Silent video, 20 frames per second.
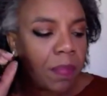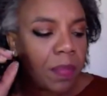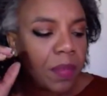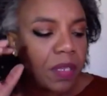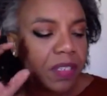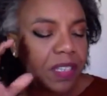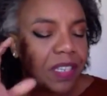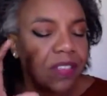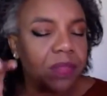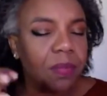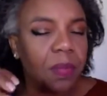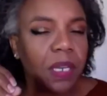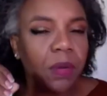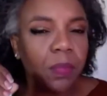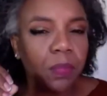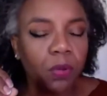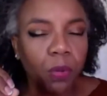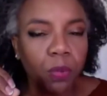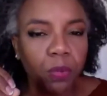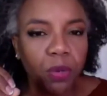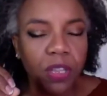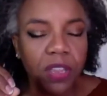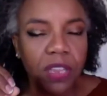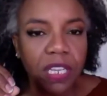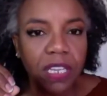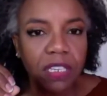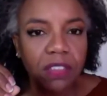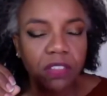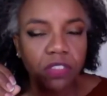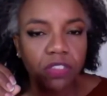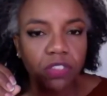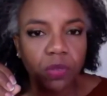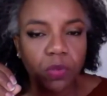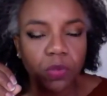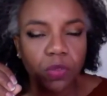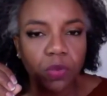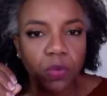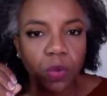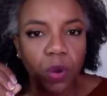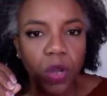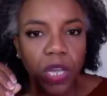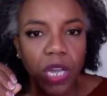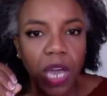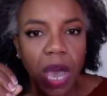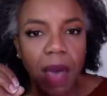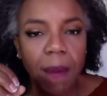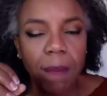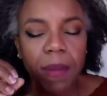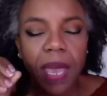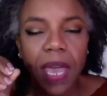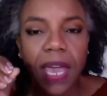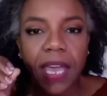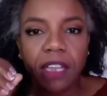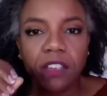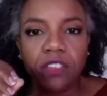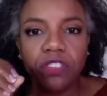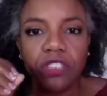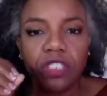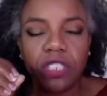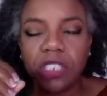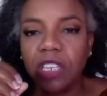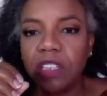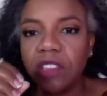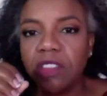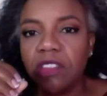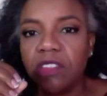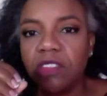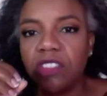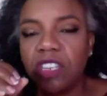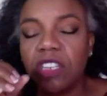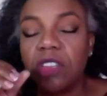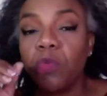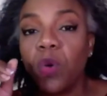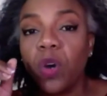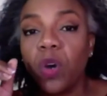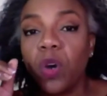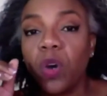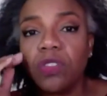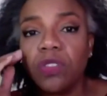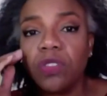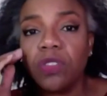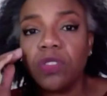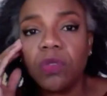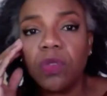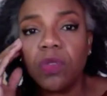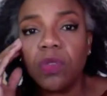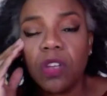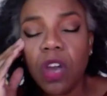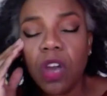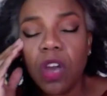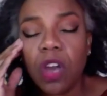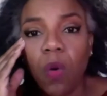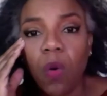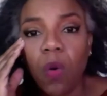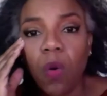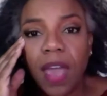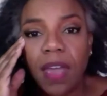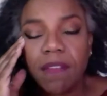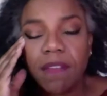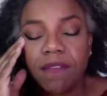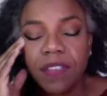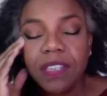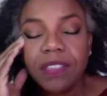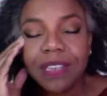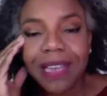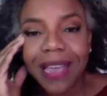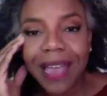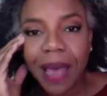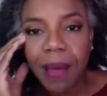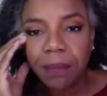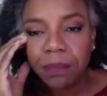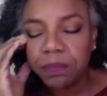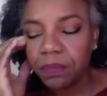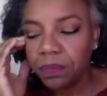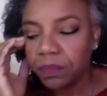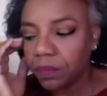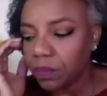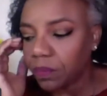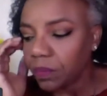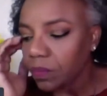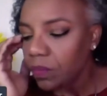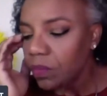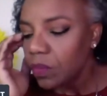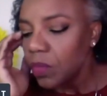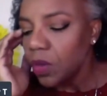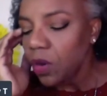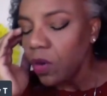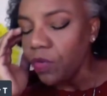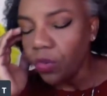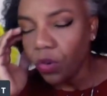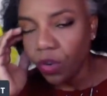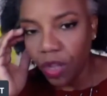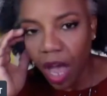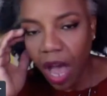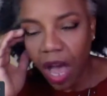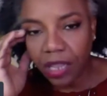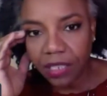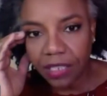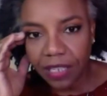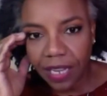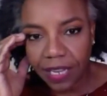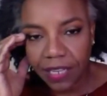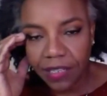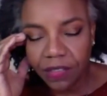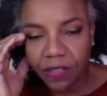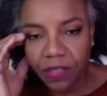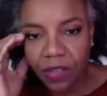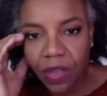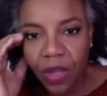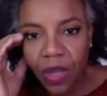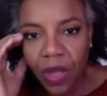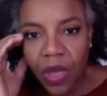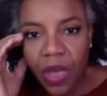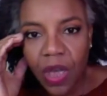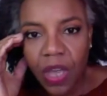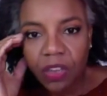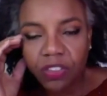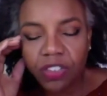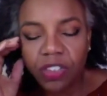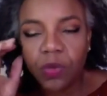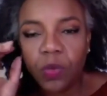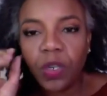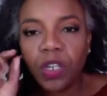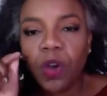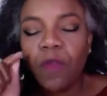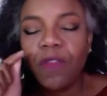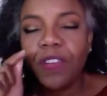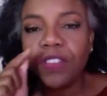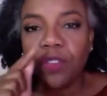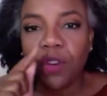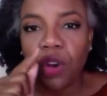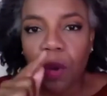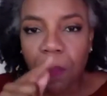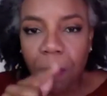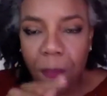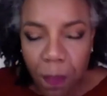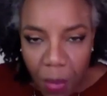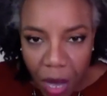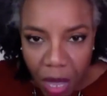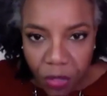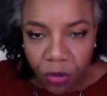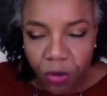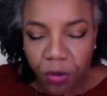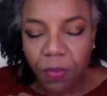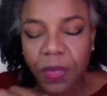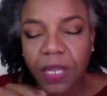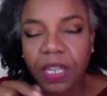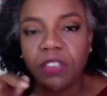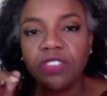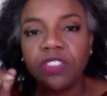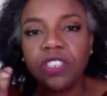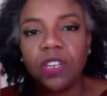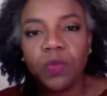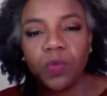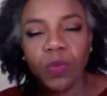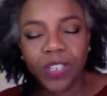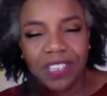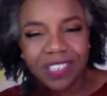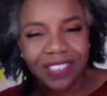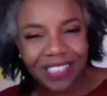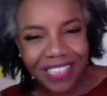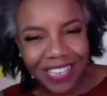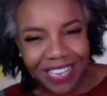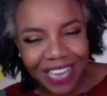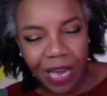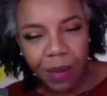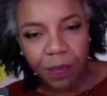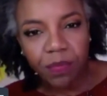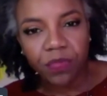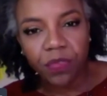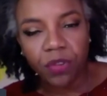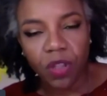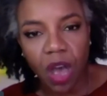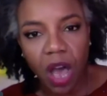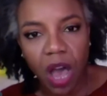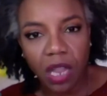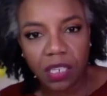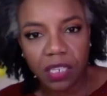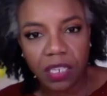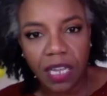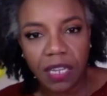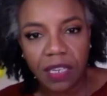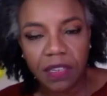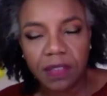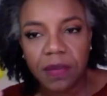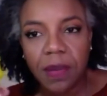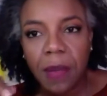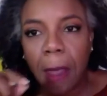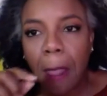did some inappropriate things as she was growing up, and she didn't want to go and visit him for the holidays. She didn't want to go visit her mother because she didn't want to see him for the holidays.